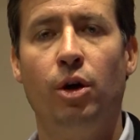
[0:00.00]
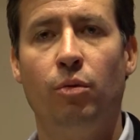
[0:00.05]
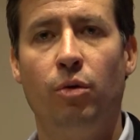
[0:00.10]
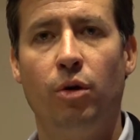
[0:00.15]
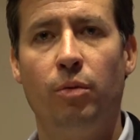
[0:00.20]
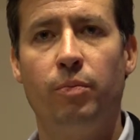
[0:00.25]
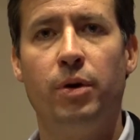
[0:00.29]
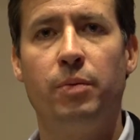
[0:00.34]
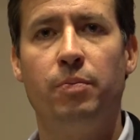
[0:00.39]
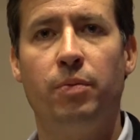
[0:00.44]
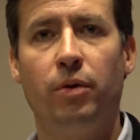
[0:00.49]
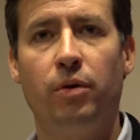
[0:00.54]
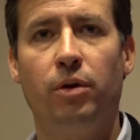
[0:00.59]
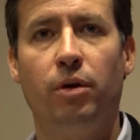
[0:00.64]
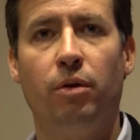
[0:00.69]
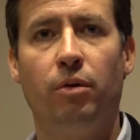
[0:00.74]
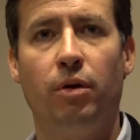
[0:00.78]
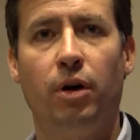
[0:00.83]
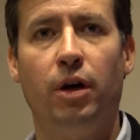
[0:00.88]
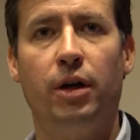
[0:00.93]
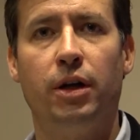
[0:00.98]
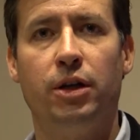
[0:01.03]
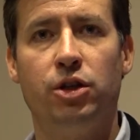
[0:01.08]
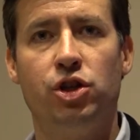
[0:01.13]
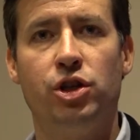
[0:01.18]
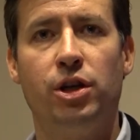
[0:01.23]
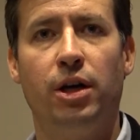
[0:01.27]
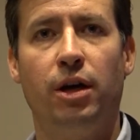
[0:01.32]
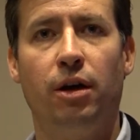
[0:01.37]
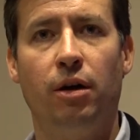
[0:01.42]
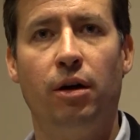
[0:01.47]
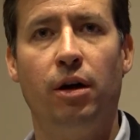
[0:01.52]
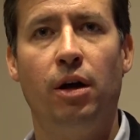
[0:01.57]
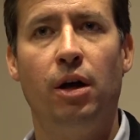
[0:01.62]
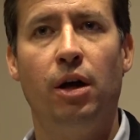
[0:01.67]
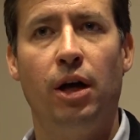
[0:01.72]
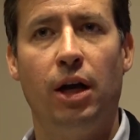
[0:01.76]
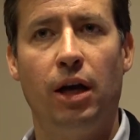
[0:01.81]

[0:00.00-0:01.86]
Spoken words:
where people go on and share